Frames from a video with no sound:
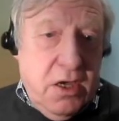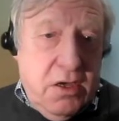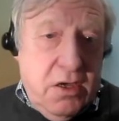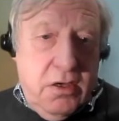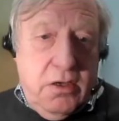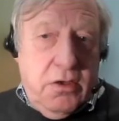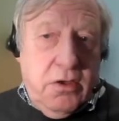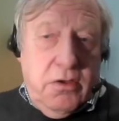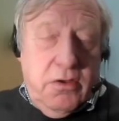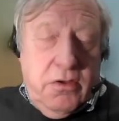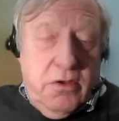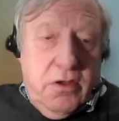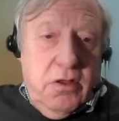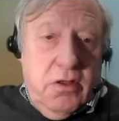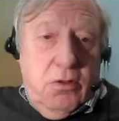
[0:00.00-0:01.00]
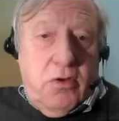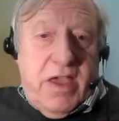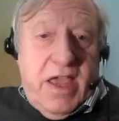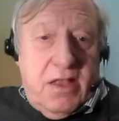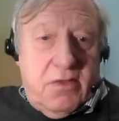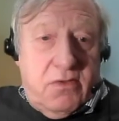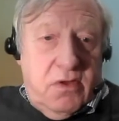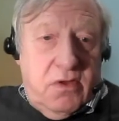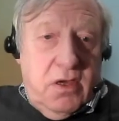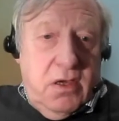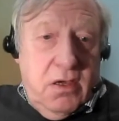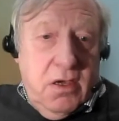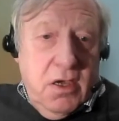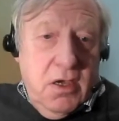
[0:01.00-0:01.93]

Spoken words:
look at the